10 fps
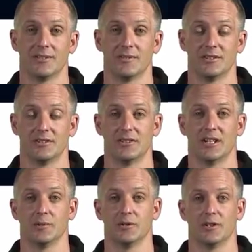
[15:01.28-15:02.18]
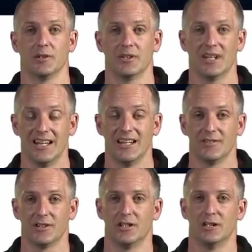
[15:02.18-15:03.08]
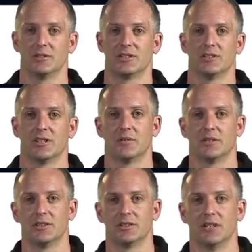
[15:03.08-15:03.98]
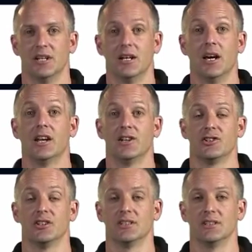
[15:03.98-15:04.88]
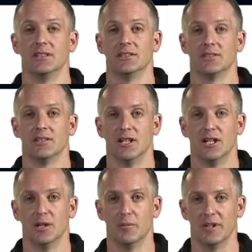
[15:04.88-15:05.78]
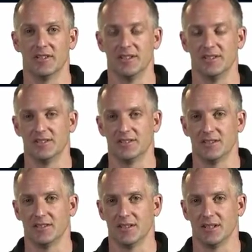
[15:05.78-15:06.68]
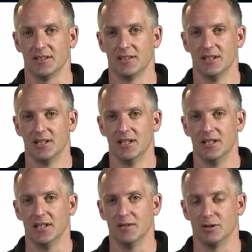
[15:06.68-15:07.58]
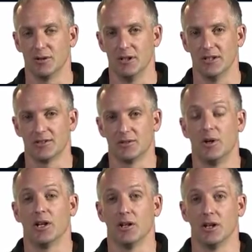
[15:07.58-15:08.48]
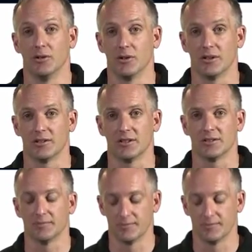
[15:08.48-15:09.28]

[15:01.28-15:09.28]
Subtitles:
for sustainable development and for climate change adaptation, and it certainly is. But it's easier said than done. It requires quite a lot of organisation.